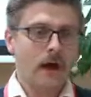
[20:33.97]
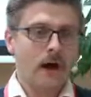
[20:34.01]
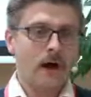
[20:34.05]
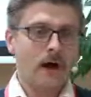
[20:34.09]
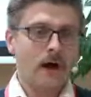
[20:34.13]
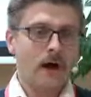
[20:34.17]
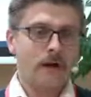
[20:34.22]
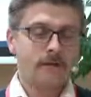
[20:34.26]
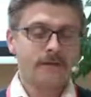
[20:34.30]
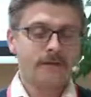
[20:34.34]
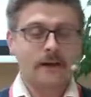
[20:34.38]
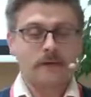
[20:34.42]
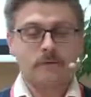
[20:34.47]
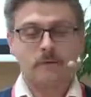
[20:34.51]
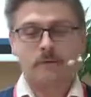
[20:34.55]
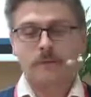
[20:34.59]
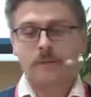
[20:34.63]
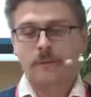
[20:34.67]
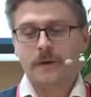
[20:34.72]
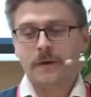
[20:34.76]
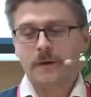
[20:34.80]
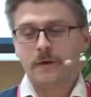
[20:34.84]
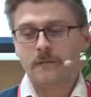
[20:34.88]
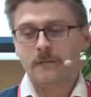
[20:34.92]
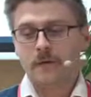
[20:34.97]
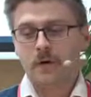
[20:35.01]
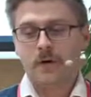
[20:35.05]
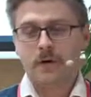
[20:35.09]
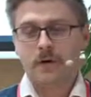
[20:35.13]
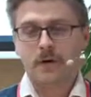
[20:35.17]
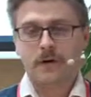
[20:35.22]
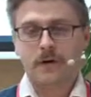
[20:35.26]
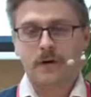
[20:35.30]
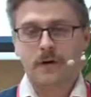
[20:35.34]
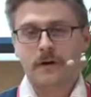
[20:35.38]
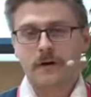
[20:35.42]
that would be
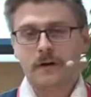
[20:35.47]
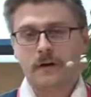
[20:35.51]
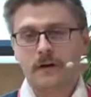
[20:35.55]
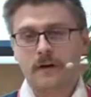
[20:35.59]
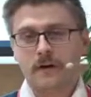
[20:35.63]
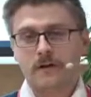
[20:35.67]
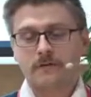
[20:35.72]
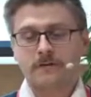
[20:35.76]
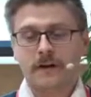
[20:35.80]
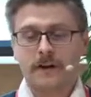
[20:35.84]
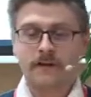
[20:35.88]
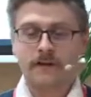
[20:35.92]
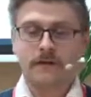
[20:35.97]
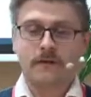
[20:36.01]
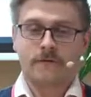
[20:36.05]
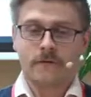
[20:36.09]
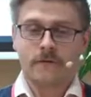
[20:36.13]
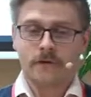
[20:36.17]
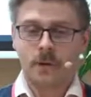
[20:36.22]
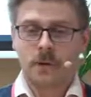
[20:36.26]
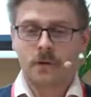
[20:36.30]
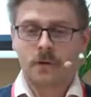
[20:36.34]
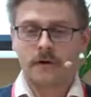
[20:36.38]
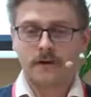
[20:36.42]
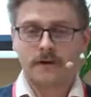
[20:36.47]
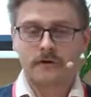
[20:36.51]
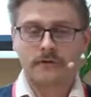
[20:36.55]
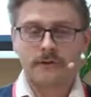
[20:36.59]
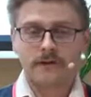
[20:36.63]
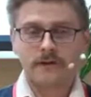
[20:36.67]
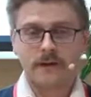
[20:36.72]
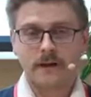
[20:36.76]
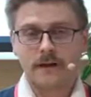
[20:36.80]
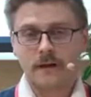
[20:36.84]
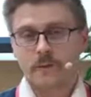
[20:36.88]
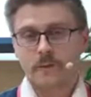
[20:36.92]
less of a
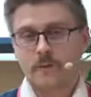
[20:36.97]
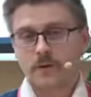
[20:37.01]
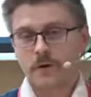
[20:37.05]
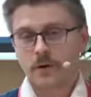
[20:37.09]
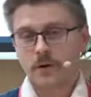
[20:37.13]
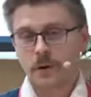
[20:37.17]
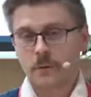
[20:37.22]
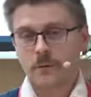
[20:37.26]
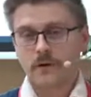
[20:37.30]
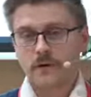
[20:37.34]
journalistic approach,